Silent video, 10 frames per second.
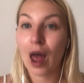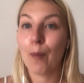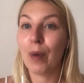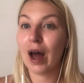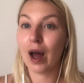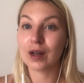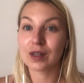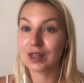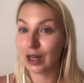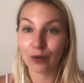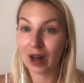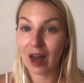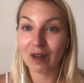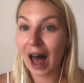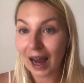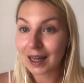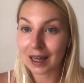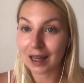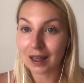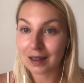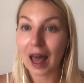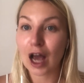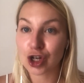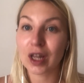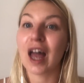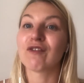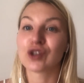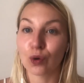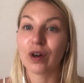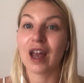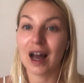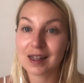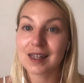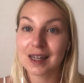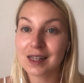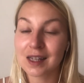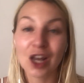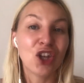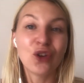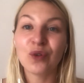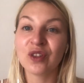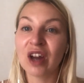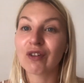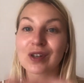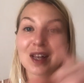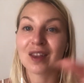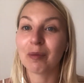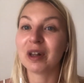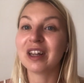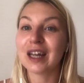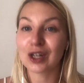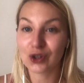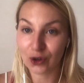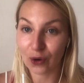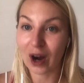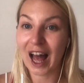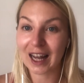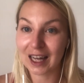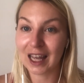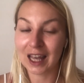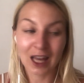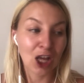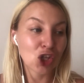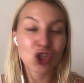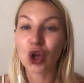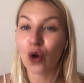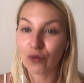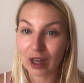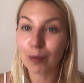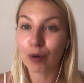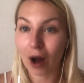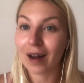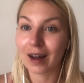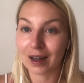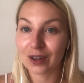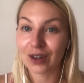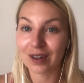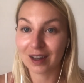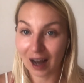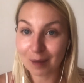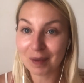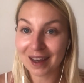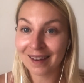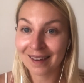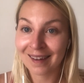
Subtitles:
but they don't have acne, they actually have psoriasis, you will never send them a link to your acne solving product. Got me?